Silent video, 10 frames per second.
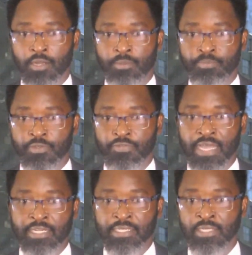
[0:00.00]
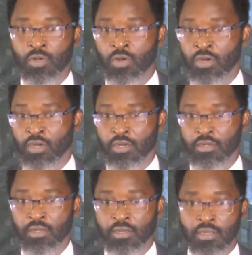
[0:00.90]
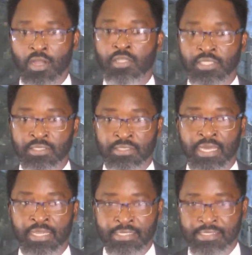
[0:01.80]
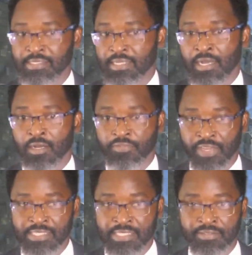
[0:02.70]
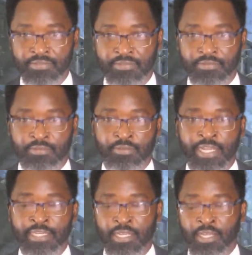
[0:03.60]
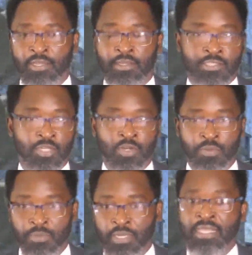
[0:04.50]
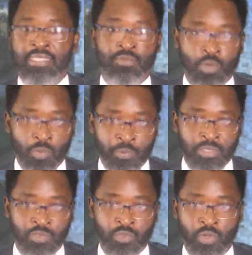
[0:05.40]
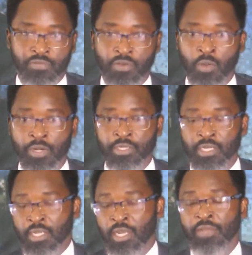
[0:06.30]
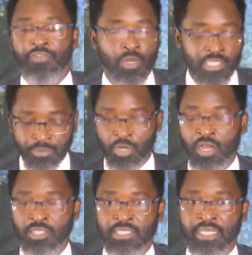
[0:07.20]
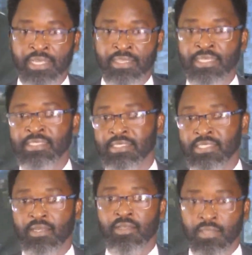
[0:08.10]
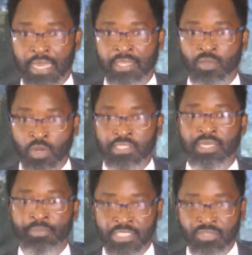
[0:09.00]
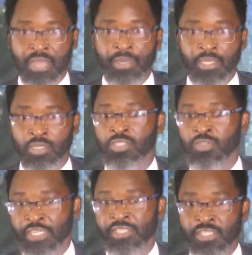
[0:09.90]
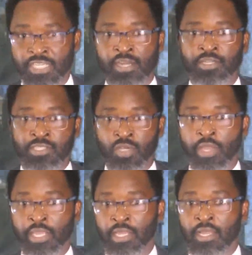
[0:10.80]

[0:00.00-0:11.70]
profanity or content that is offensive, right? So that's what we will do going forward. Now, if you want to see more content like this, like the ones I'm describing, and also the direction the channel is going,